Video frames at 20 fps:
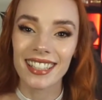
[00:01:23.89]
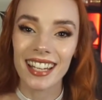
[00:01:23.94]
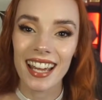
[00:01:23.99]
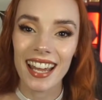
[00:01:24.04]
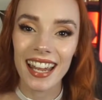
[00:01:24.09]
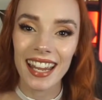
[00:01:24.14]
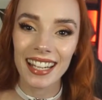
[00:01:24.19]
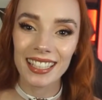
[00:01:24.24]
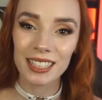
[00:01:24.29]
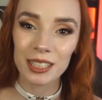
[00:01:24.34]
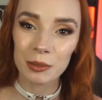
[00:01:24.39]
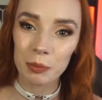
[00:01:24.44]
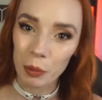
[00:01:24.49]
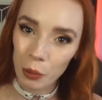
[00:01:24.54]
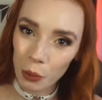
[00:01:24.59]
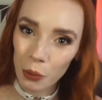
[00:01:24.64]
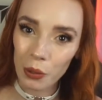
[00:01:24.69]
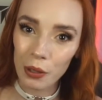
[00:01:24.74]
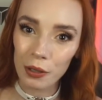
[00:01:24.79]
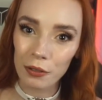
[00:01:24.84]

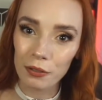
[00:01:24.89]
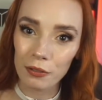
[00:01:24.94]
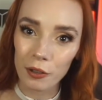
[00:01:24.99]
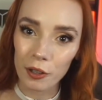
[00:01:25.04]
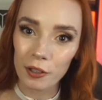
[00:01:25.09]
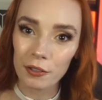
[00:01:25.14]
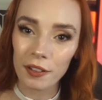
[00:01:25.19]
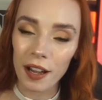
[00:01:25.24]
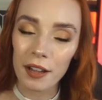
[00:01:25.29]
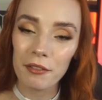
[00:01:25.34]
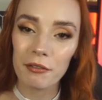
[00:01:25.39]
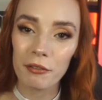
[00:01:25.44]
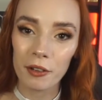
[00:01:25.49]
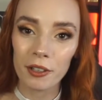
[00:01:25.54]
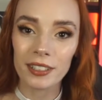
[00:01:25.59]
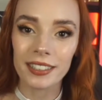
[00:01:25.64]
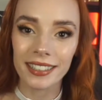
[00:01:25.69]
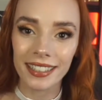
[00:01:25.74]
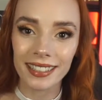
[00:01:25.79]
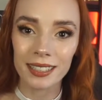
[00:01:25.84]
explore
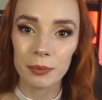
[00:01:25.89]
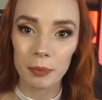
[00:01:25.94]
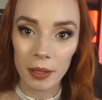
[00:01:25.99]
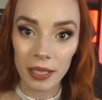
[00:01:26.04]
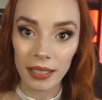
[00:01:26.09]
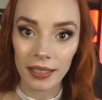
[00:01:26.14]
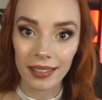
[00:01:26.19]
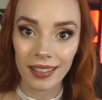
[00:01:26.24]
4546b.